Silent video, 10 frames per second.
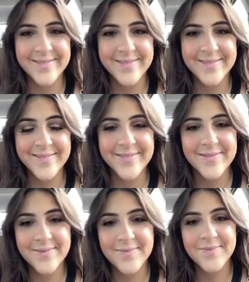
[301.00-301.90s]

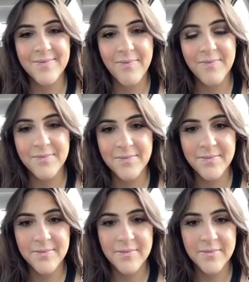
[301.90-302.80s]

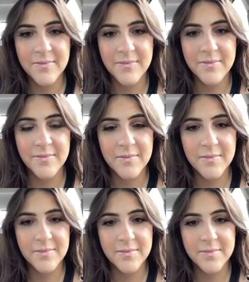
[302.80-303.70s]

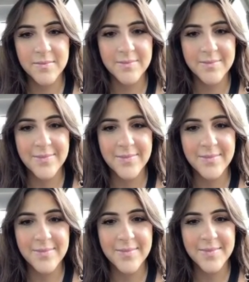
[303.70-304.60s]

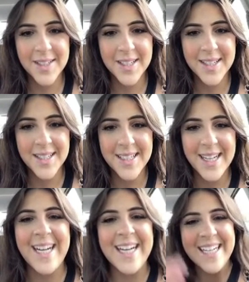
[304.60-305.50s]

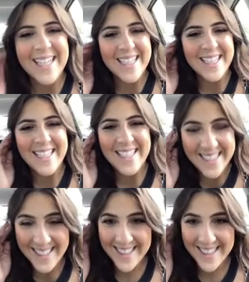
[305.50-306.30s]
[no speech]